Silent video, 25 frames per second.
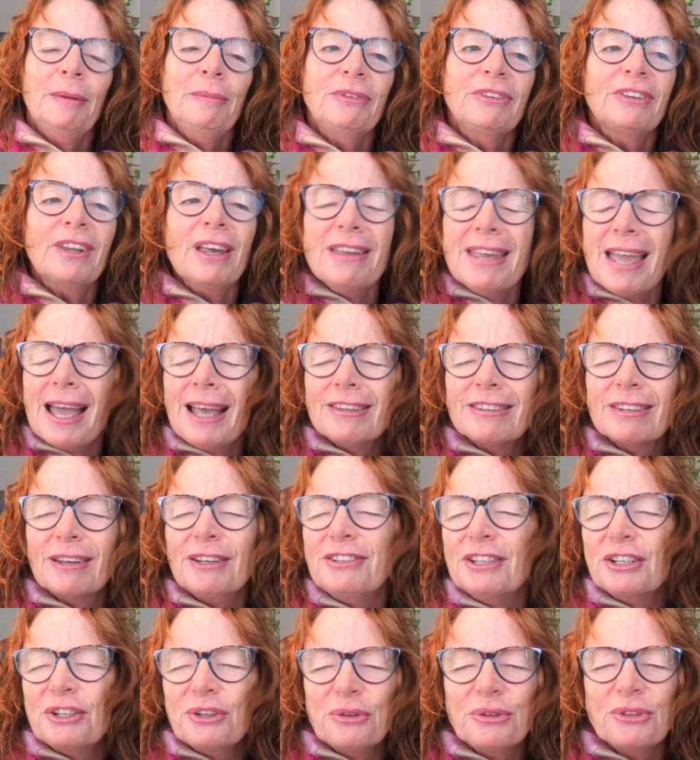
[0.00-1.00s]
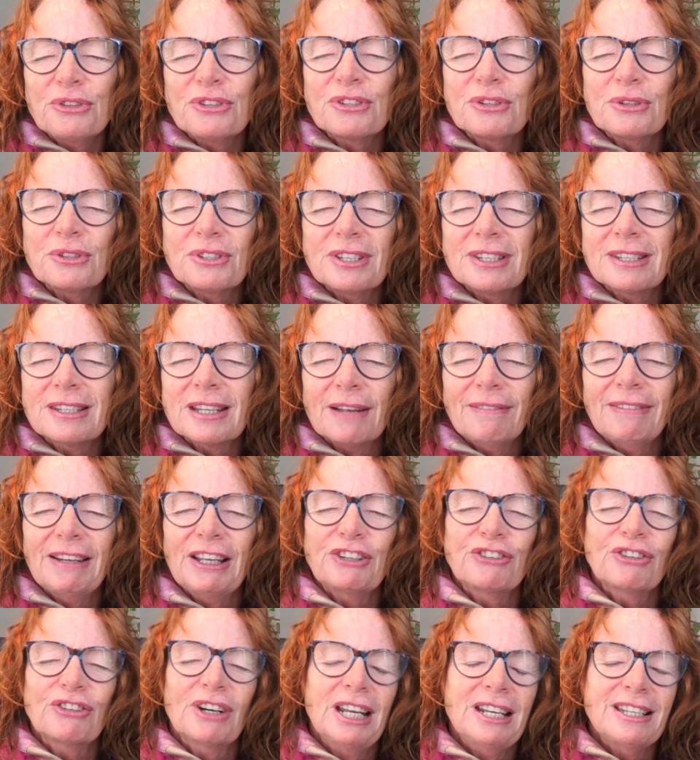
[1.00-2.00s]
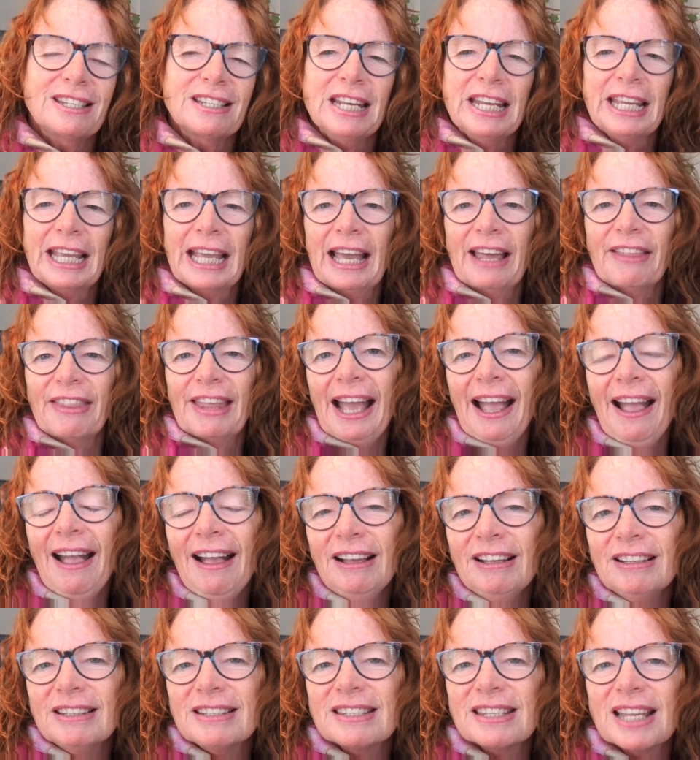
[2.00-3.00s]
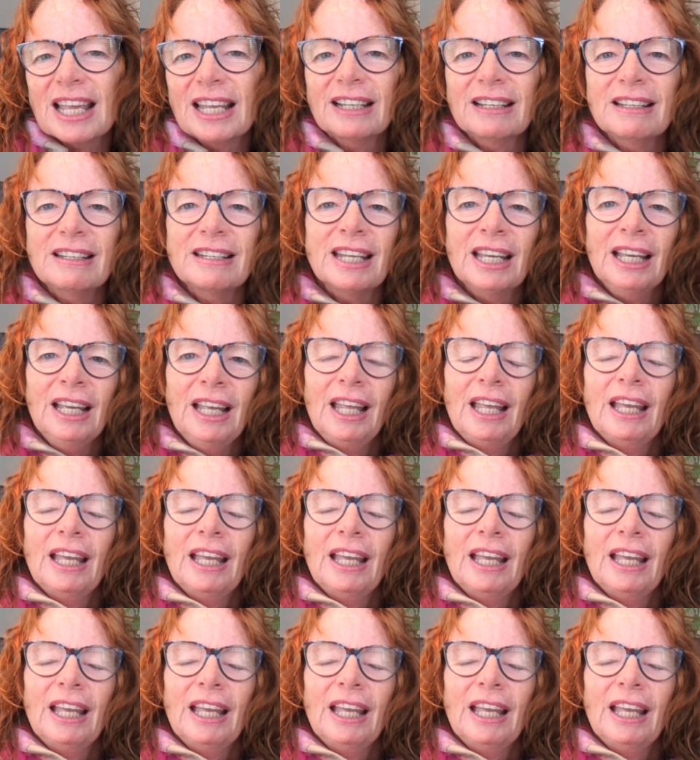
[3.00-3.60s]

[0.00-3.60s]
So yes, I did all the sorts of stuff like trying to sneak out the house and